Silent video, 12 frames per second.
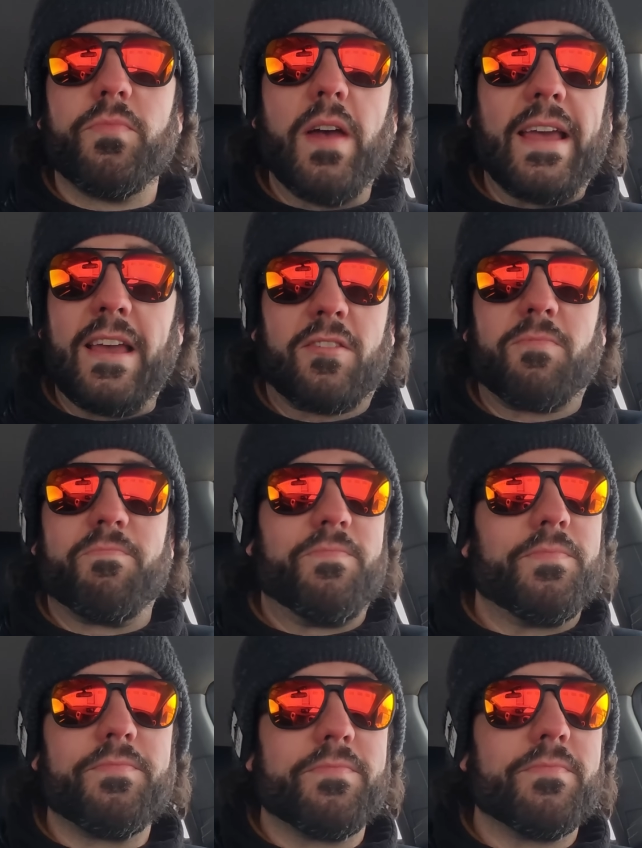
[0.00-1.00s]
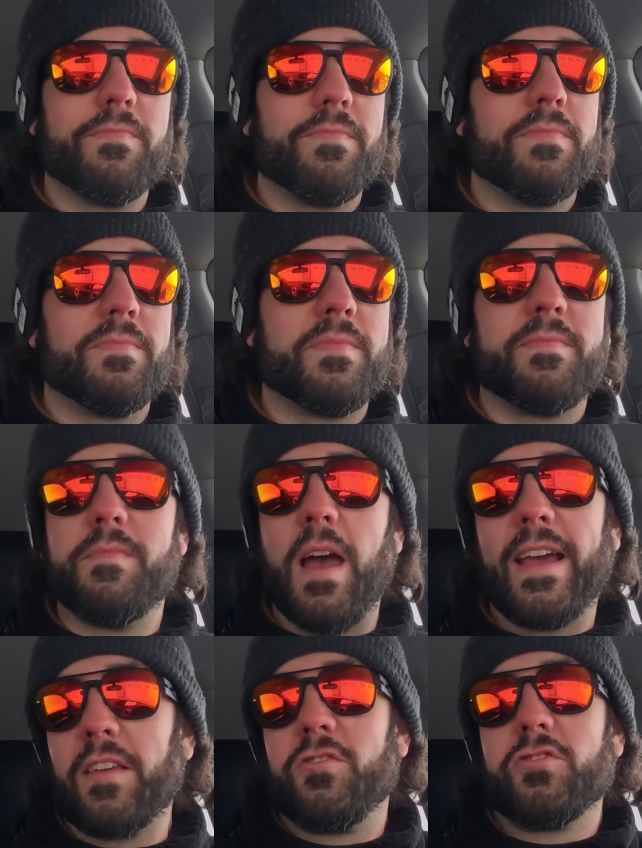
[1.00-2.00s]
I guess, I
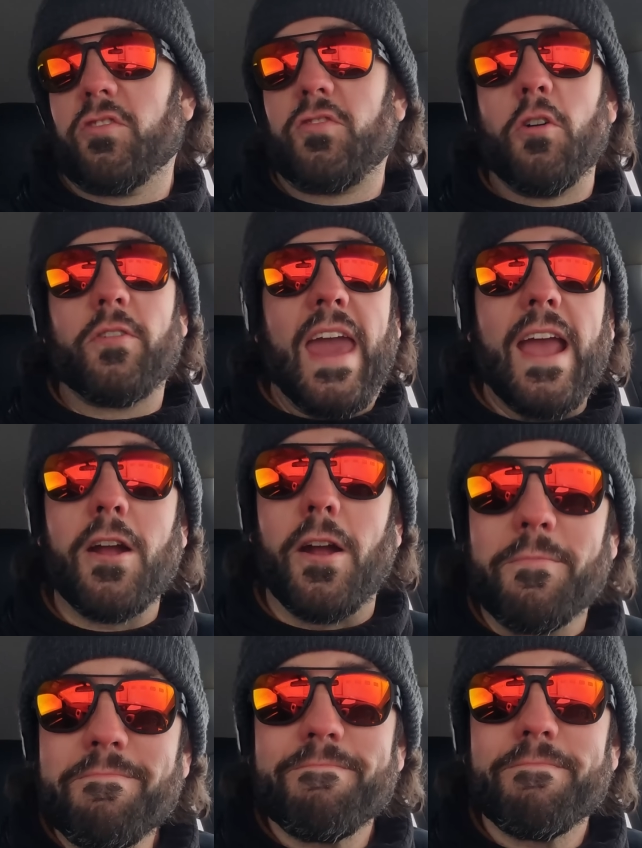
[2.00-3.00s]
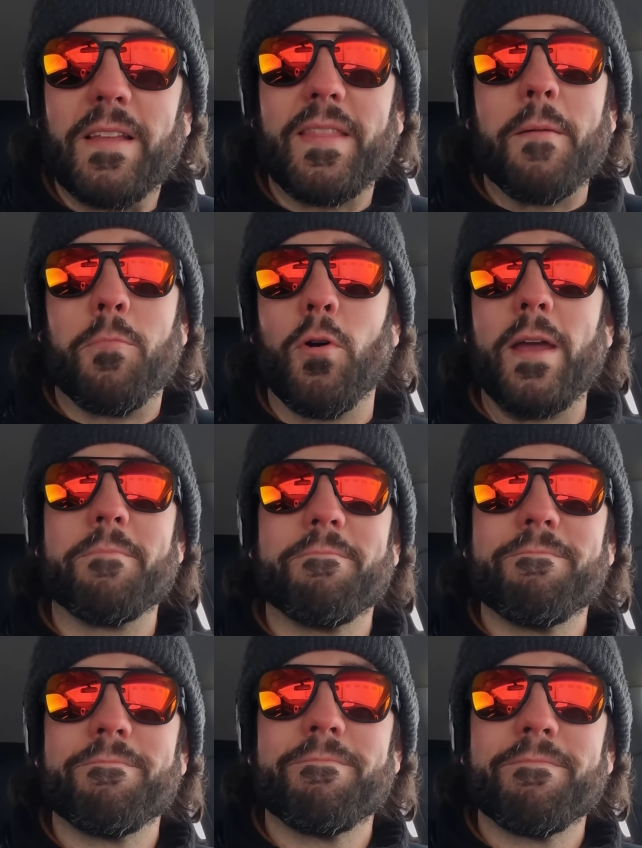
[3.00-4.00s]
guess you just don't care at that point.
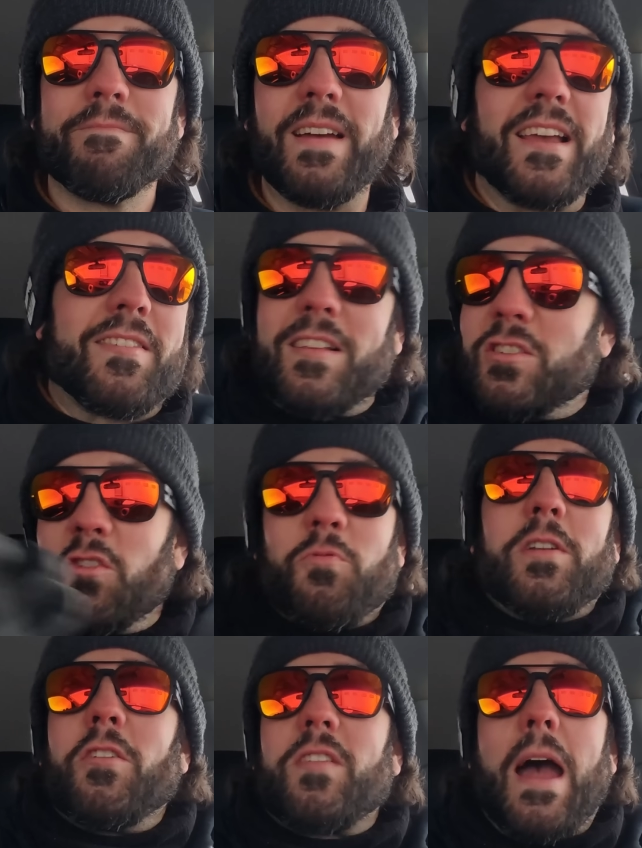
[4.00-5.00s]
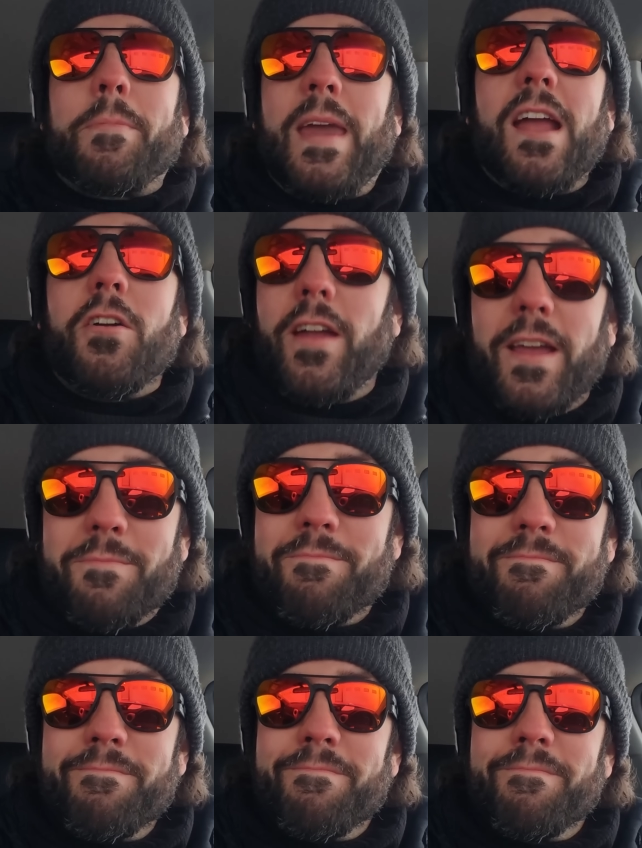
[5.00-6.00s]
I guess that's just when you stop caring
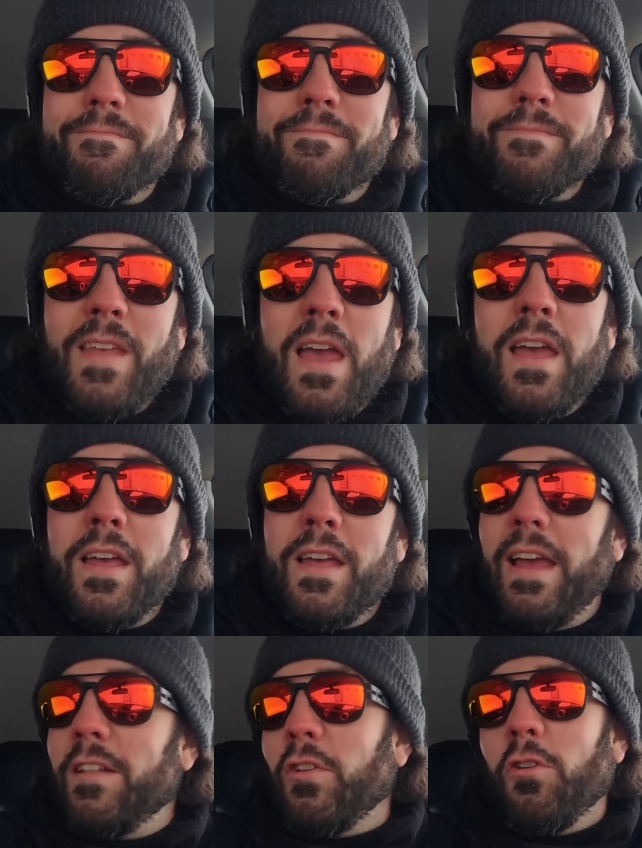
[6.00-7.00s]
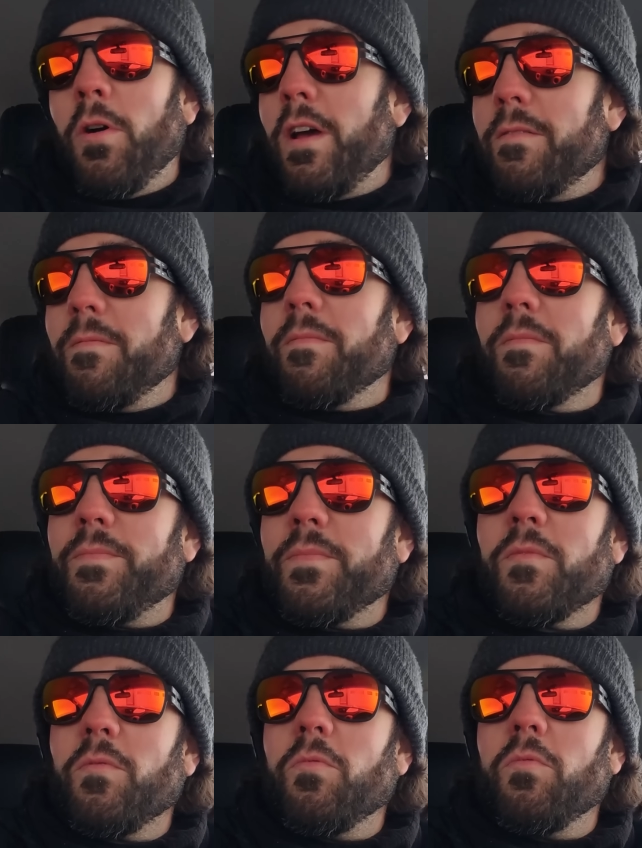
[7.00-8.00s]
and do what
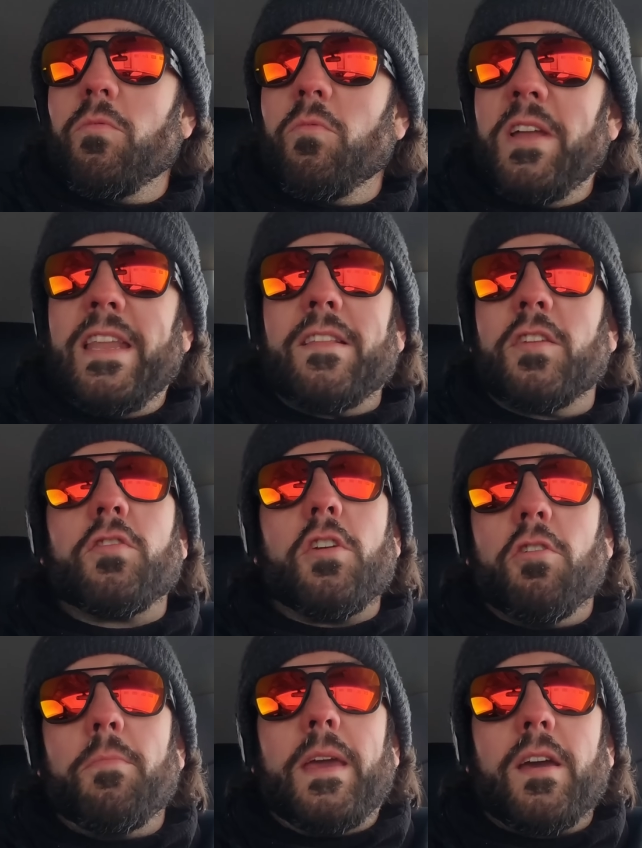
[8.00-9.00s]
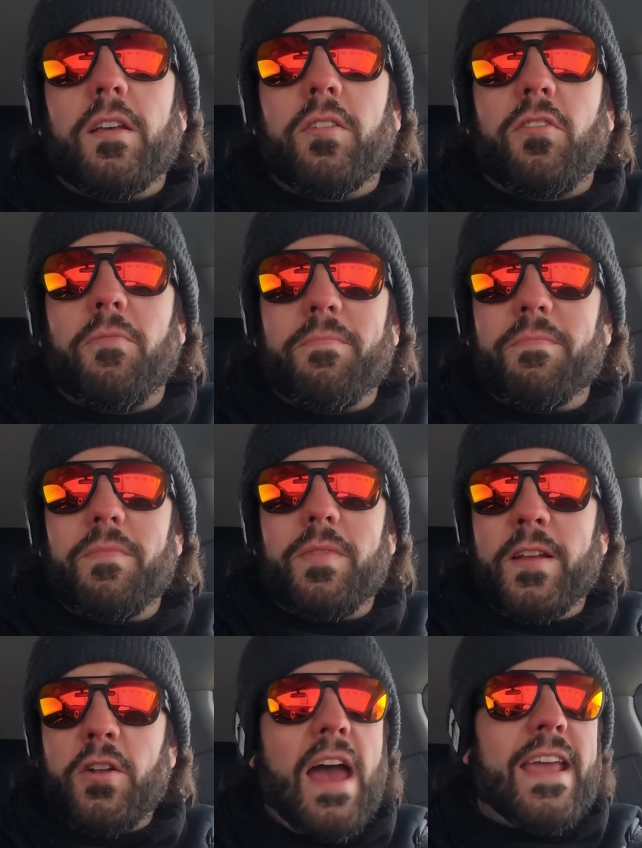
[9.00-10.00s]
we need to do because
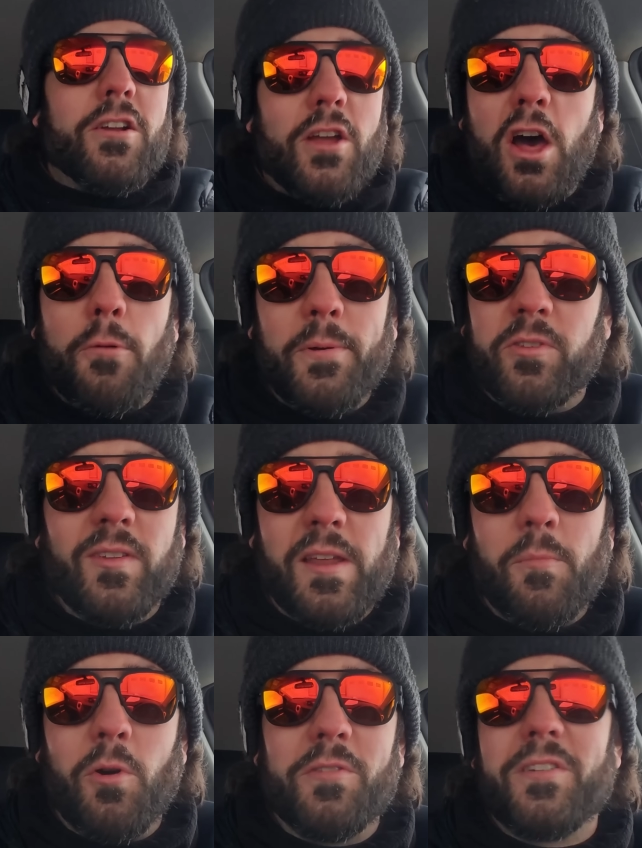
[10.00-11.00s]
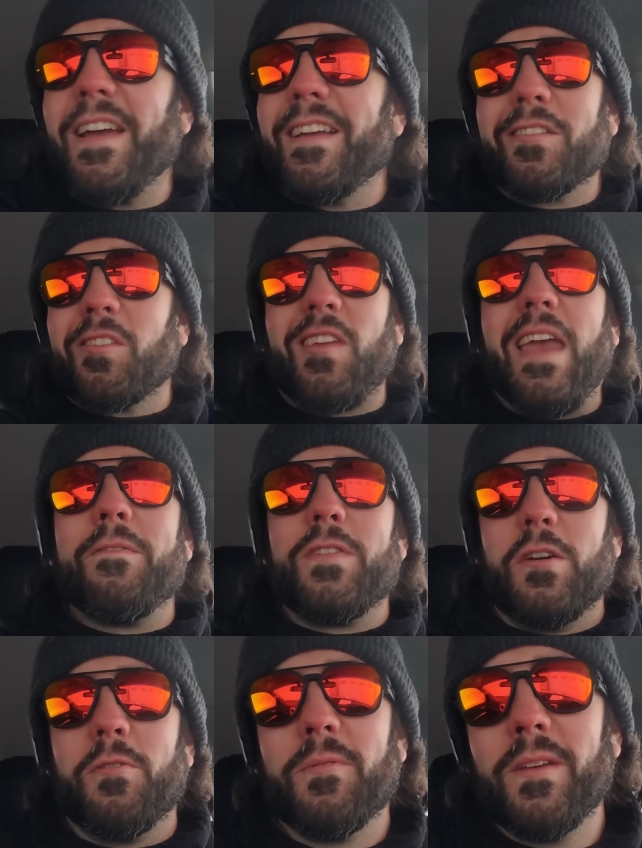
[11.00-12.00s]
they're not here to help us anymore. They're not here to save
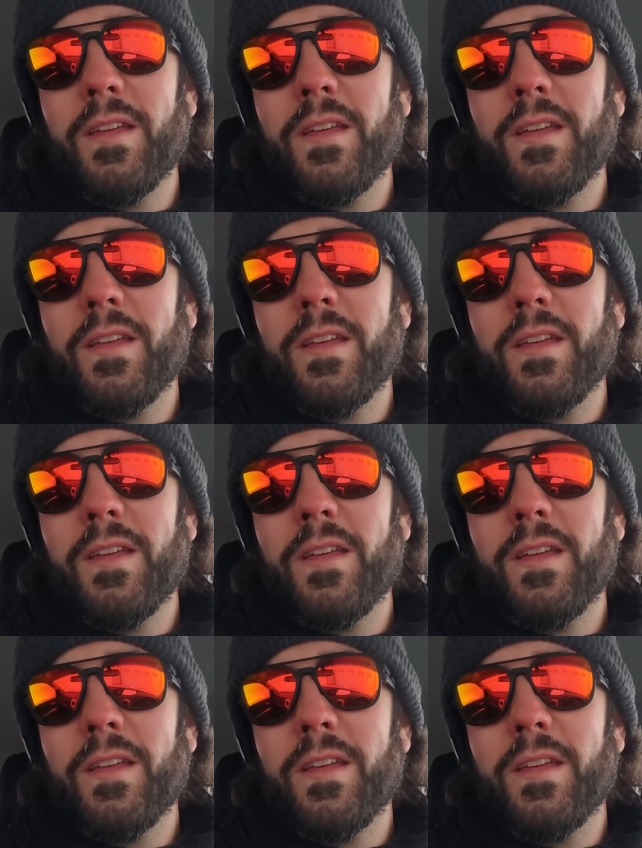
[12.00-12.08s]
you.